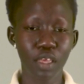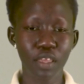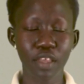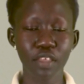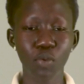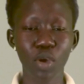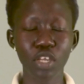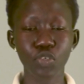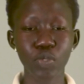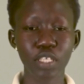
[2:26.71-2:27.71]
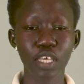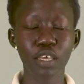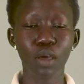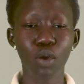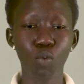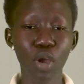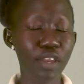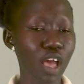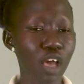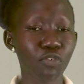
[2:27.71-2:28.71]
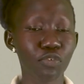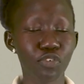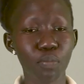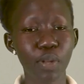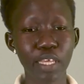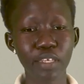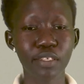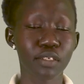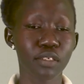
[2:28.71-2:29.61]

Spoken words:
In other words, we say one half of your plate